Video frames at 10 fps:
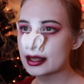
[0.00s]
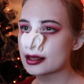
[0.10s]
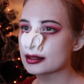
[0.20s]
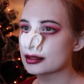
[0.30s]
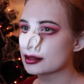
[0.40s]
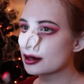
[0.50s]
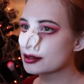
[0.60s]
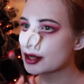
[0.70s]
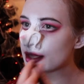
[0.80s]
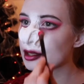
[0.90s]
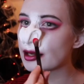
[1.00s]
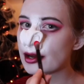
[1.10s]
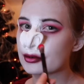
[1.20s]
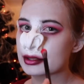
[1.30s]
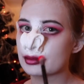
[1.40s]
is start shading the
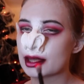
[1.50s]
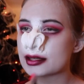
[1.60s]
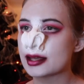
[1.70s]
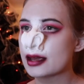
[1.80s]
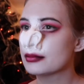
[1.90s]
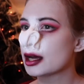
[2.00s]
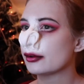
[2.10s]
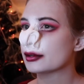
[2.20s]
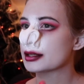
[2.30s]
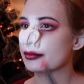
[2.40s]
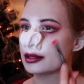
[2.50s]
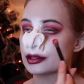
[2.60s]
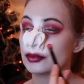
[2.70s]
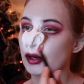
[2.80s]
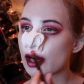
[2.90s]
nose with the same colors that we
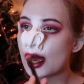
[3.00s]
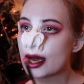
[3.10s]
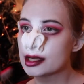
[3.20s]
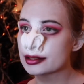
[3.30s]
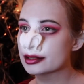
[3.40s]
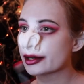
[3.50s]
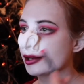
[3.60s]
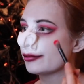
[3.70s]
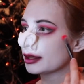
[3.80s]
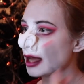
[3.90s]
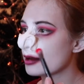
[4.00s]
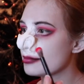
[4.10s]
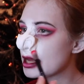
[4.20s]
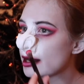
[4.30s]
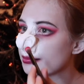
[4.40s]
used for our eyes, starting with that
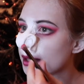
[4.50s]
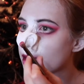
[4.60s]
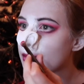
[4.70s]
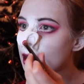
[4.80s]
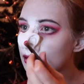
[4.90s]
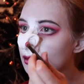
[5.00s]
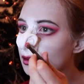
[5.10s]
neon pigment.